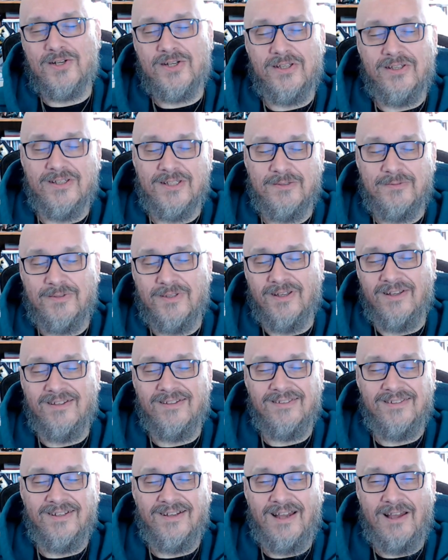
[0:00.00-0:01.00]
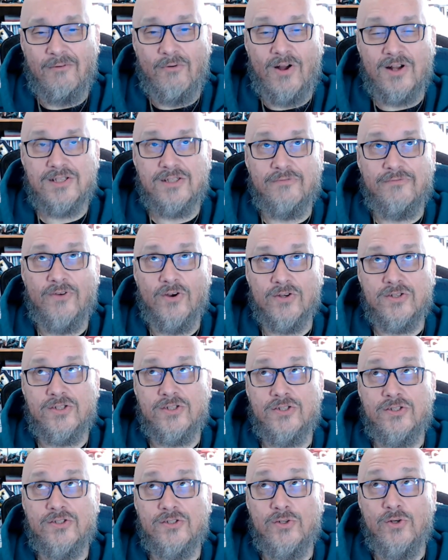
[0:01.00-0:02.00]
this, I watched the
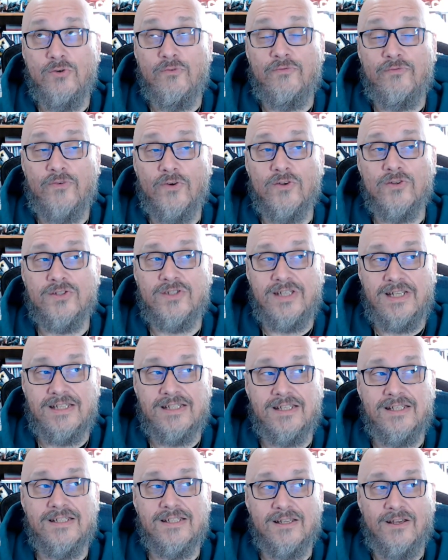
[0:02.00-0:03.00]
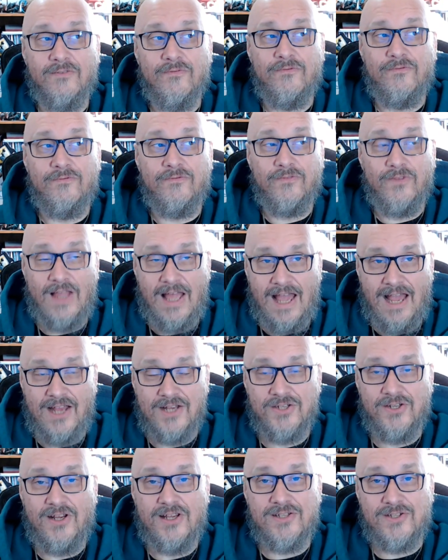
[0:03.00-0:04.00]
first two full seasons of
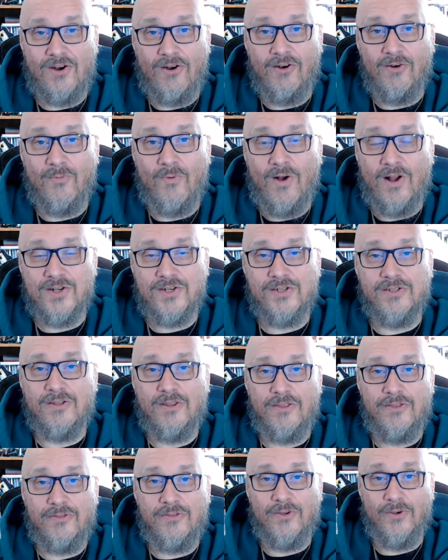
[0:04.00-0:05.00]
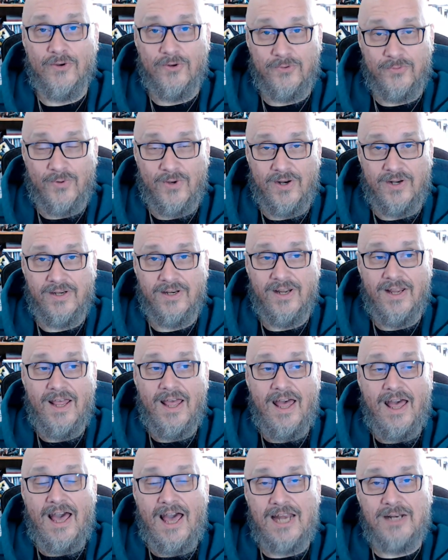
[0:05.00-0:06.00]
Flash, and I started watching the third one,
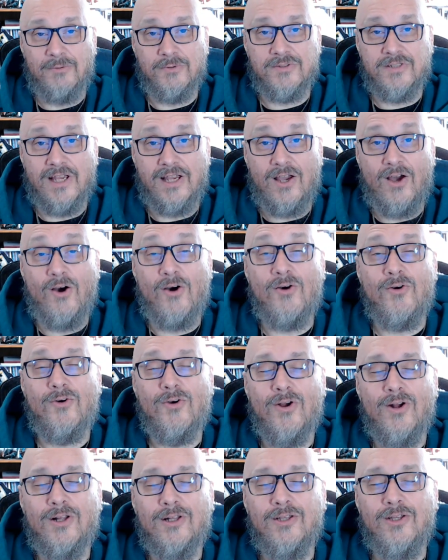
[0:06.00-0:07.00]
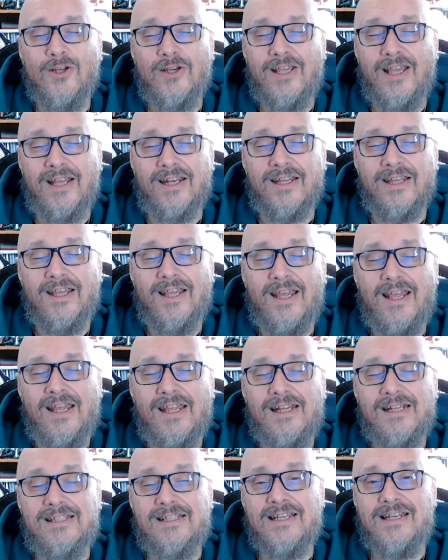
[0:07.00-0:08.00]
and it was like, oh, look it!
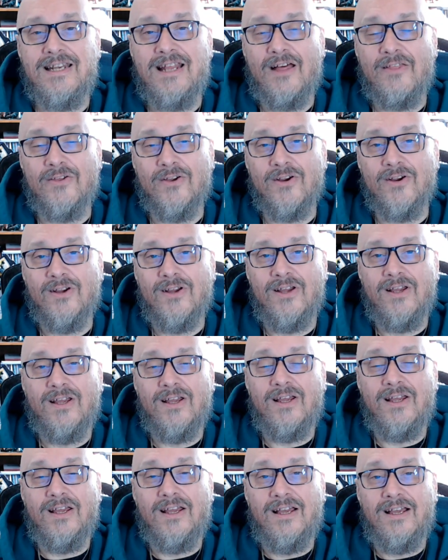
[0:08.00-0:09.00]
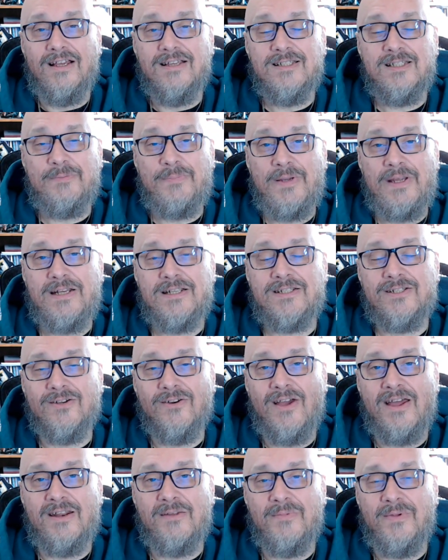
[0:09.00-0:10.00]
It's another speedster
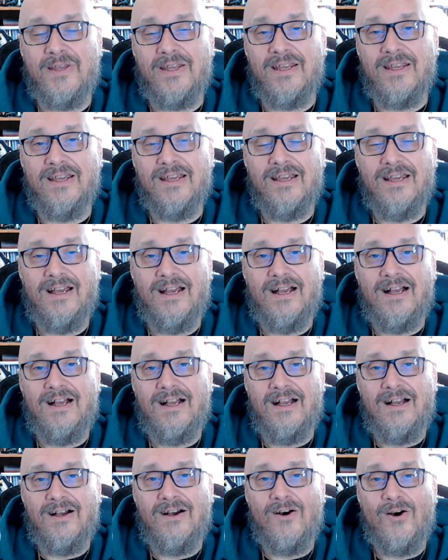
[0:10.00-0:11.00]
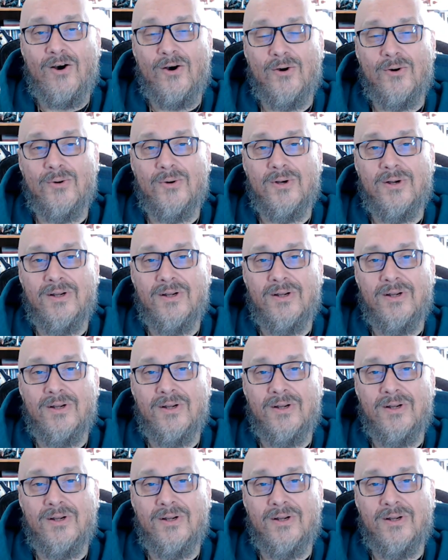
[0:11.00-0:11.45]
enemy. Oh,